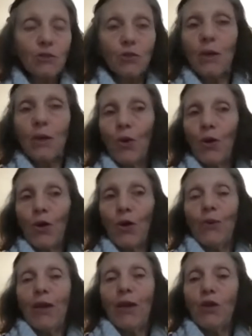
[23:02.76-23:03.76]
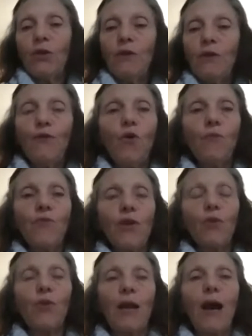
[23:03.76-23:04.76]
we wear uniforms,
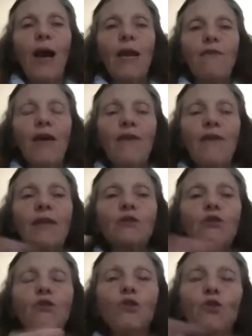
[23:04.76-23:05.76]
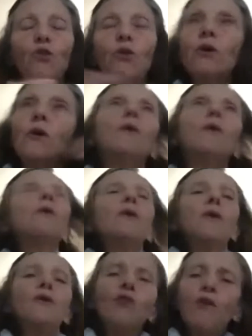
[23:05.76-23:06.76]
and we kind of have had to
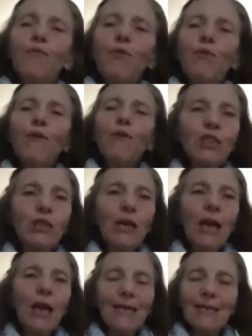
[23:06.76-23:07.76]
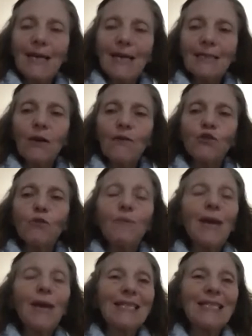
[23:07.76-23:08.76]
sort of professionalize ourselves to
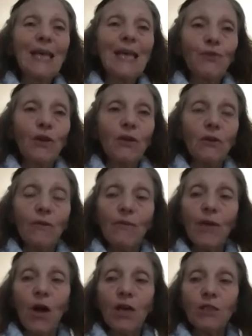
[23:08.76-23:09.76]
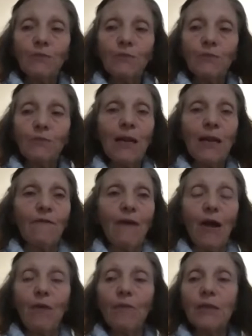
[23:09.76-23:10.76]
be accepted in hospital
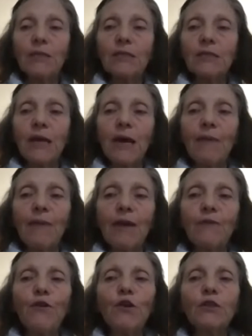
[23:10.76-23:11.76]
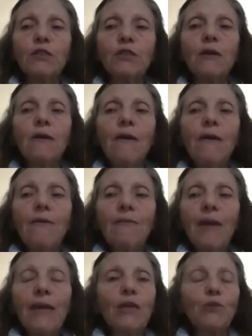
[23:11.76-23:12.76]
environments. At first, the
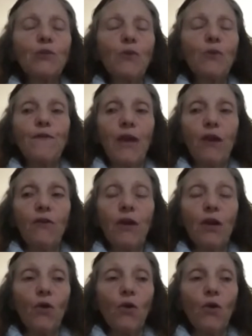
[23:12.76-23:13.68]
medics were very,